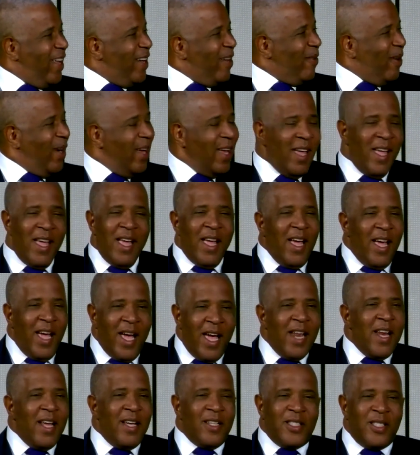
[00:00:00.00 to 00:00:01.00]
anyway,
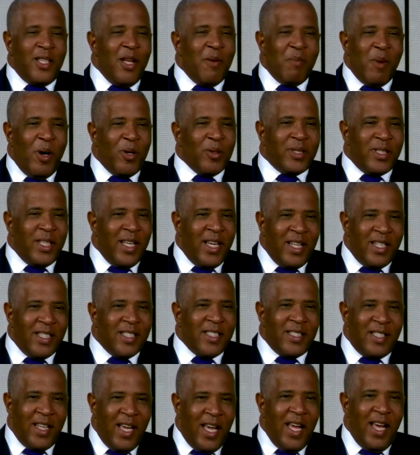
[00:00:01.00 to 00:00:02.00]
yeah. it is the most
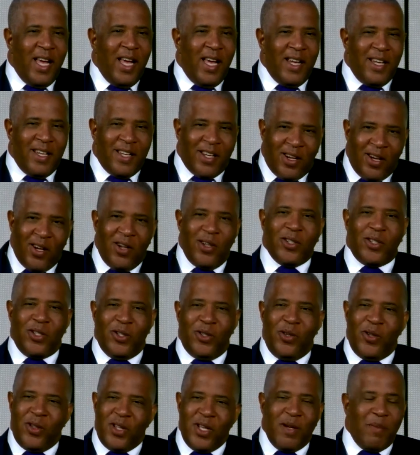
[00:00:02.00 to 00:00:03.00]
insane
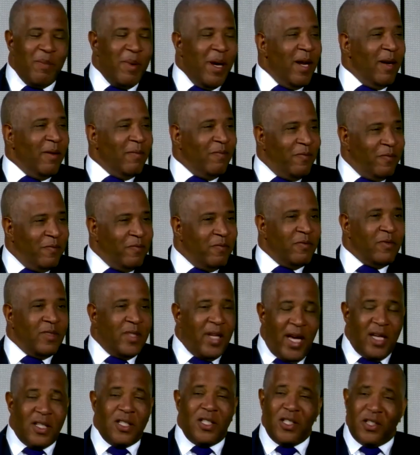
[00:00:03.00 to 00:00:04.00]
culture. You think about a
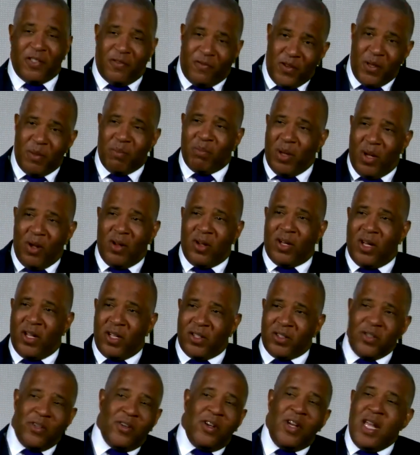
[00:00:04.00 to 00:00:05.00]
Texas football
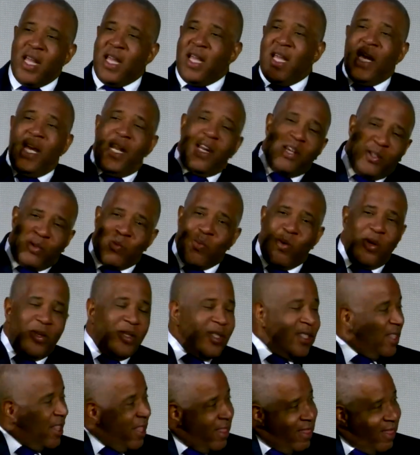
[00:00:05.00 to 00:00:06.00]
culture, it is
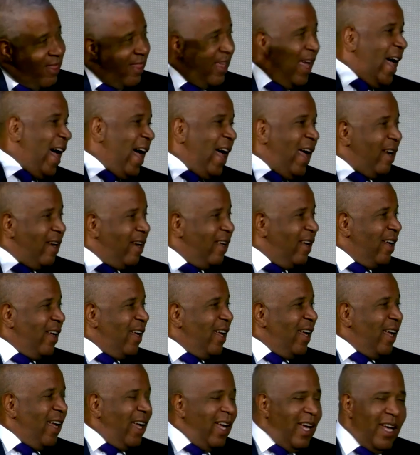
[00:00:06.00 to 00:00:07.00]
worse than that yeah.
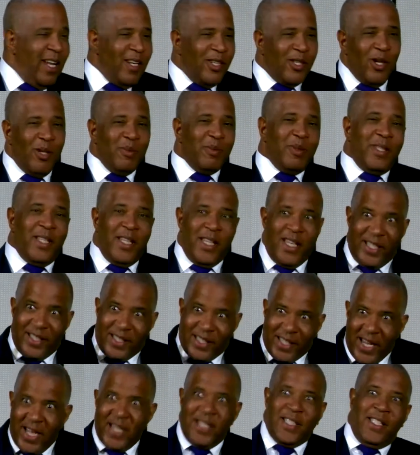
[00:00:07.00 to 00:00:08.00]
in terms of the
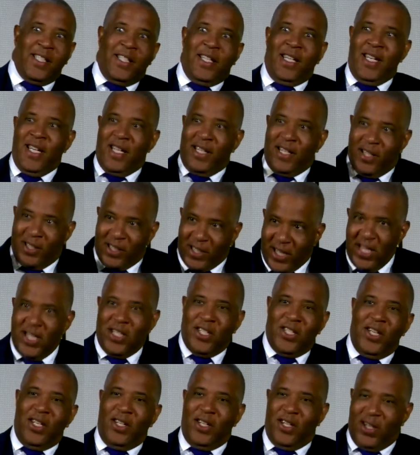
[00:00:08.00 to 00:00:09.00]
intensity and the
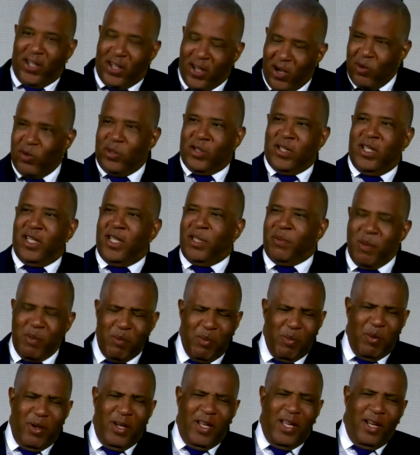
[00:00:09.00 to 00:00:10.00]
teaching and the coaching. These
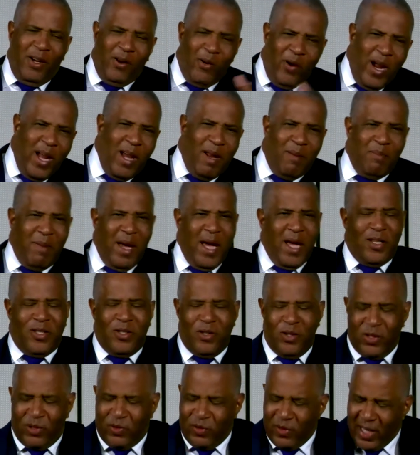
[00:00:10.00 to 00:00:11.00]
people bring in
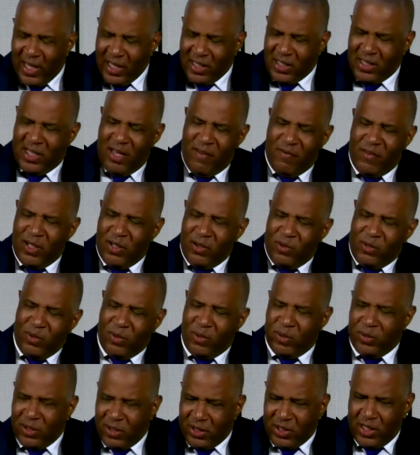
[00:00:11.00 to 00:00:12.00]
grandmasters for like seven year
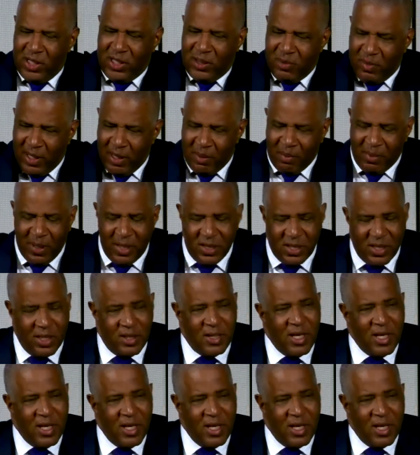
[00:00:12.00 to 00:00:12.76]
olds to teach them how to play